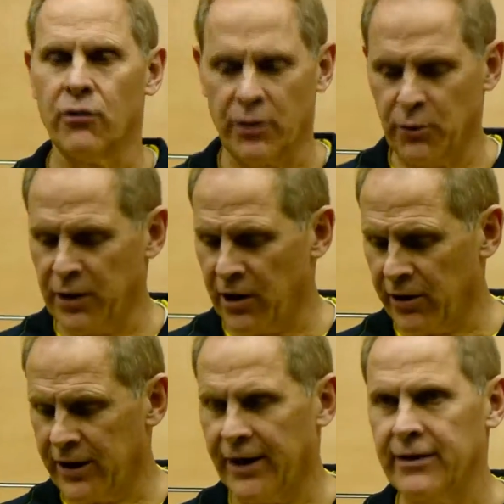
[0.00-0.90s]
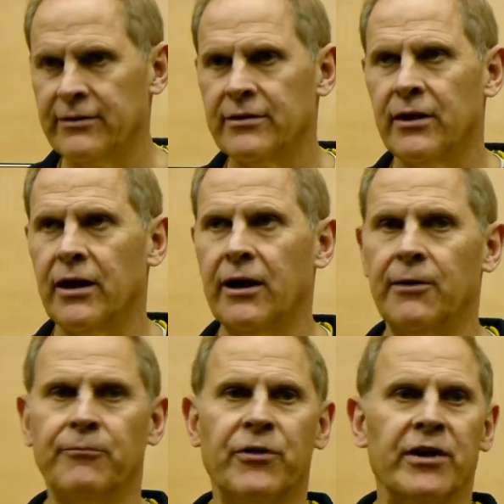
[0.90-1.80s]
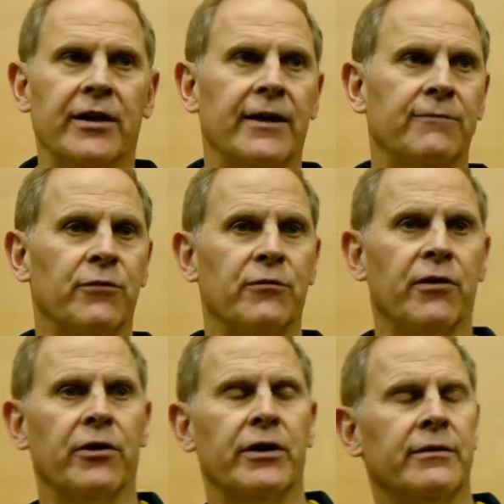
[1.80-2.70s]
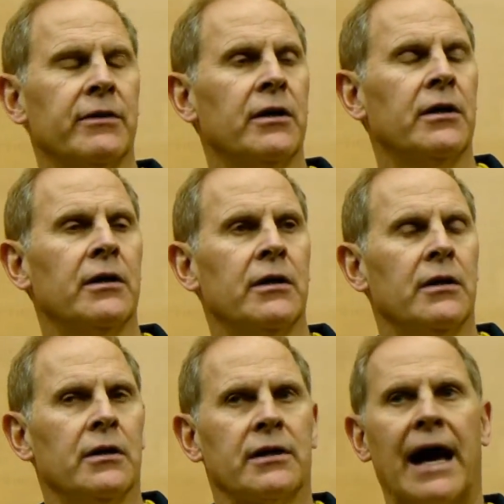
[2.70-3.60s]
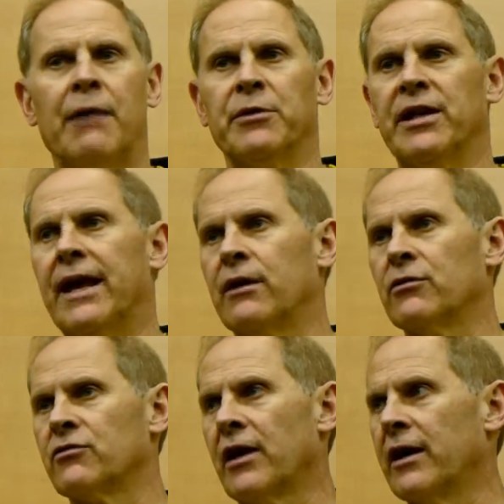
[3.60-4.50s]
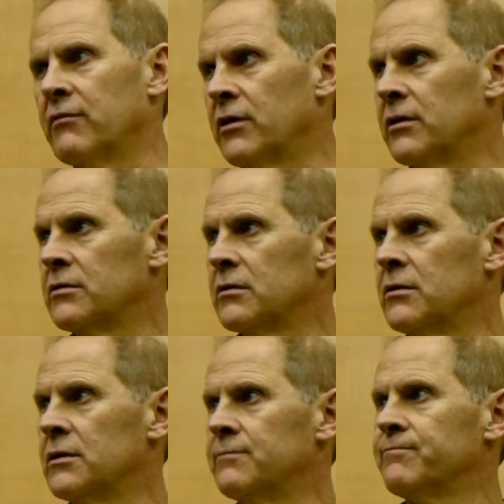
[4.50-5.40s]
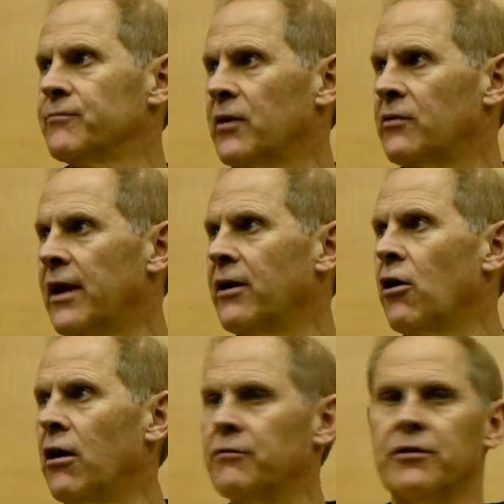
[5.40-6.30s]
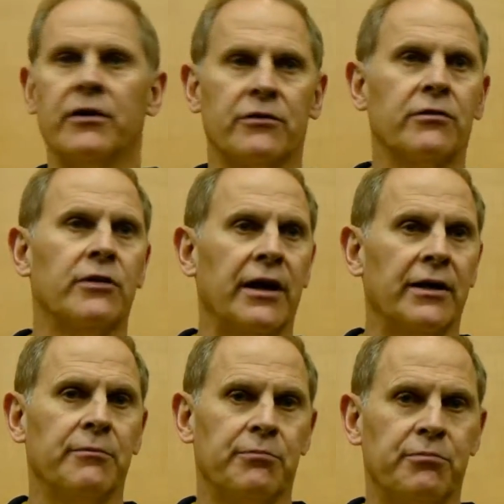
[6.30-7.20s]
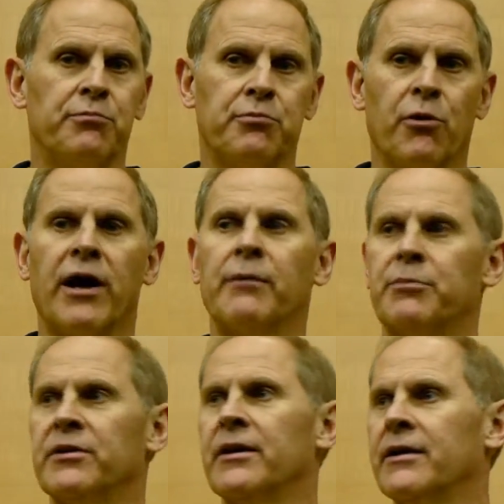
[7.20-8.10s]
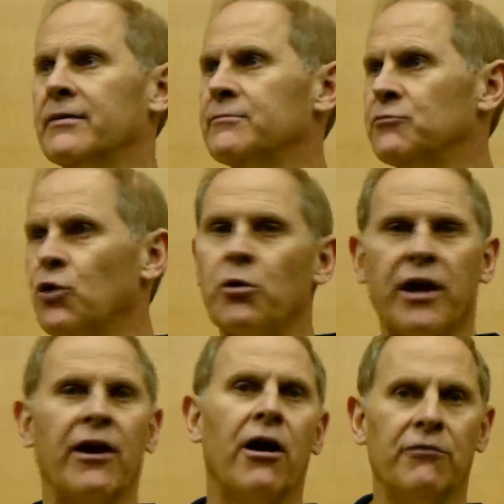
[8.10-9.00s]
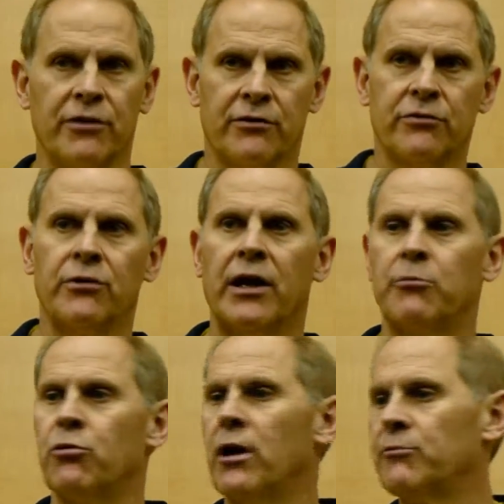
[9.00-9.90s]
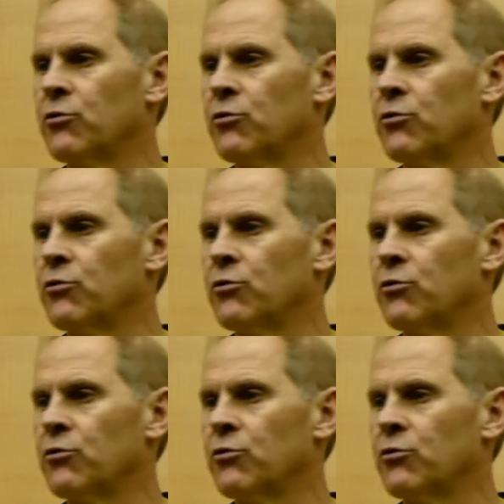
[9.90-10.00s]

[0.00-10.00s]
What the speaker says: So here we are again. Very common now is to have a day off and a two-day prep, and then no day off and a two-day prep.